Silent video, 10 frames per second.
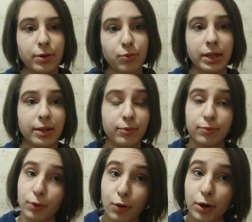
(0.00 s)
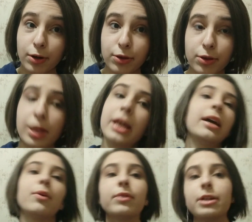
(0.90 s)
24th,
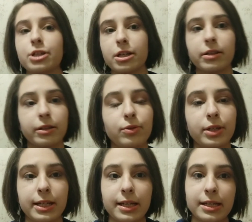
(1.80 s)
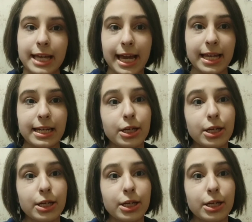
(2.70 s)
which included Katie